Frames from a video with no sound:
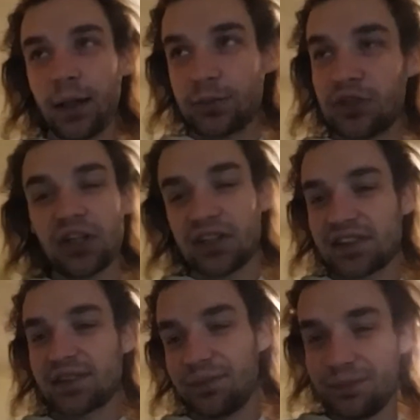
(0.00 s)
I'm
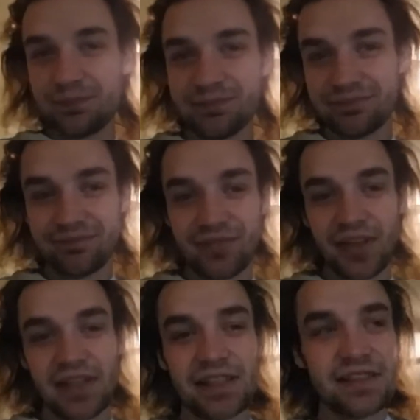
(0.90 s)
jealous.
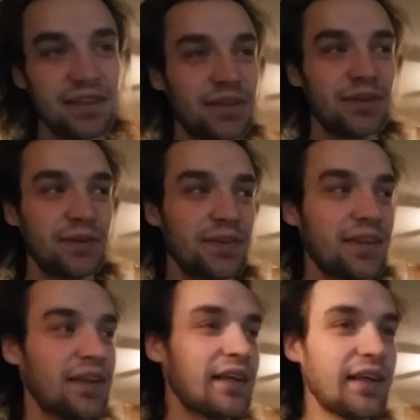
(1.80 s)
So
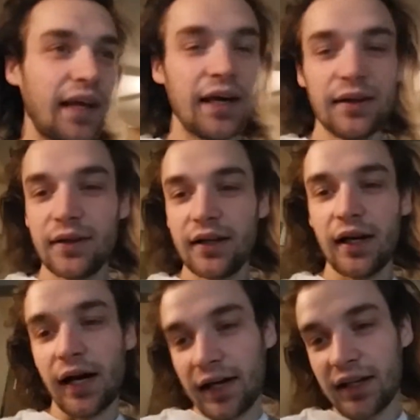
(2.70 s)
yeah,
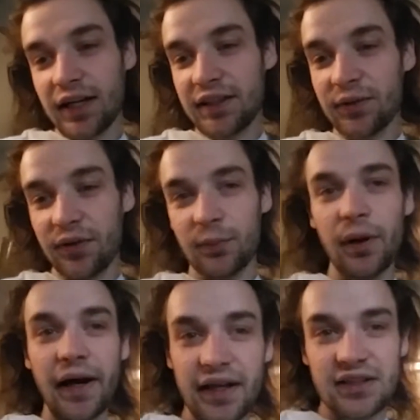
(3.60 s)
I gotta deal with the
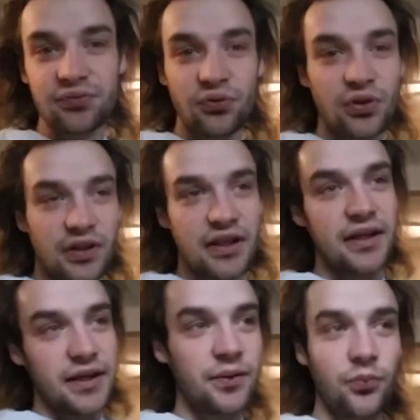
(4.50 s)
minus
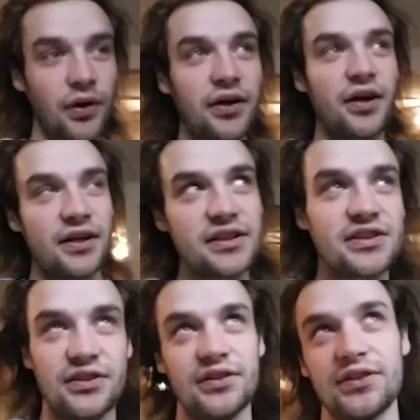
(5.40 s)
40 and
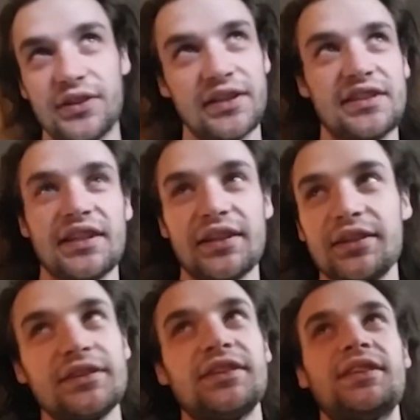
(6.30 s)
whatnot. So it's like,
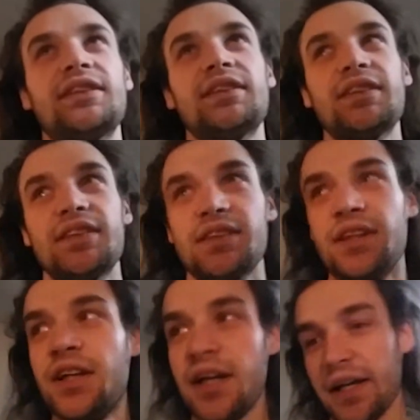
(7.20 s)

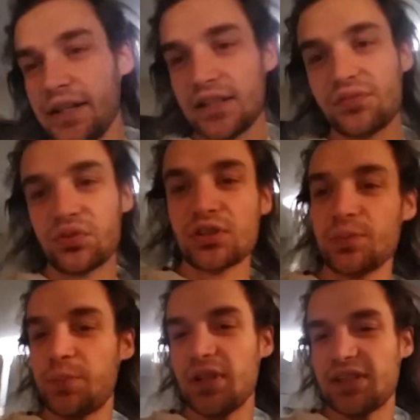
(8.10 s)
and it's supposed
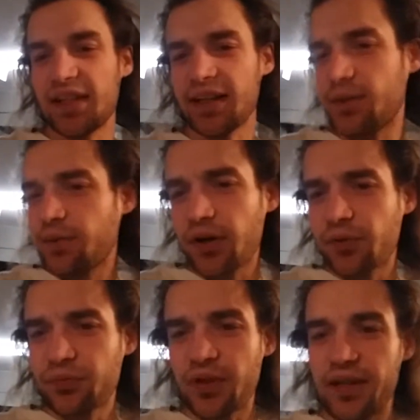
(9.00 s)
to be staying
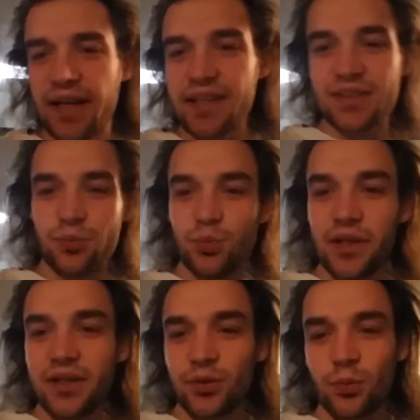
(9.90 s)
around for the next
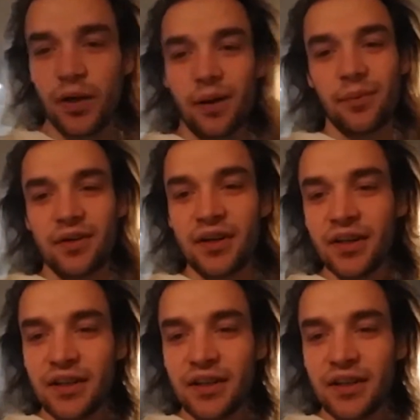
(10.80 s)
week or whatever.